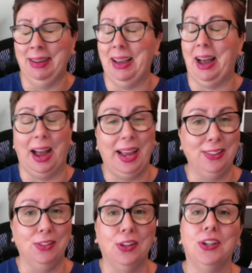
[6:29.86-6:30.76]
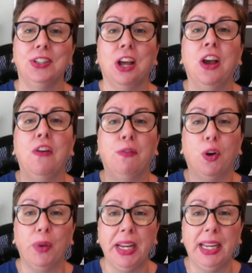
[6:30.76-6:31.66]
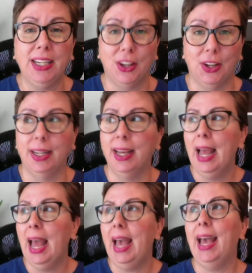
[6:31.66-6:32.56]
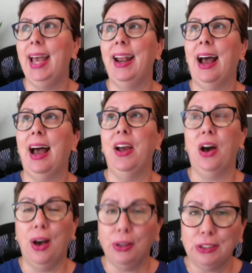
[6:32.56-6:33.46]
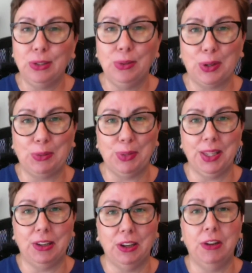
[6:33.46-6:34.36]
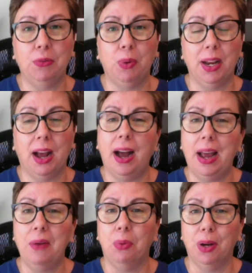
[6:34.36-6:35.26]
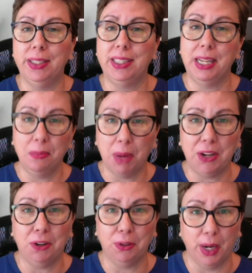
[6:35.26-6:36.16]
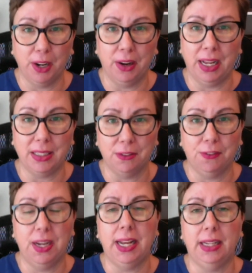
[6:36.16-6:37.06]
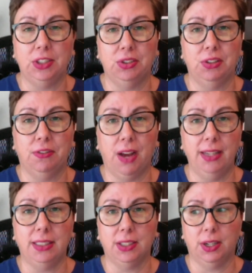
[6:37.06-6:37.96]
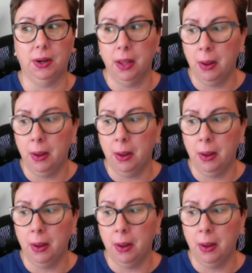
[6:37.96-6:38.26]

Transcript: I looked freaking good. And I also looked really good when I was in my career as a financial advisor.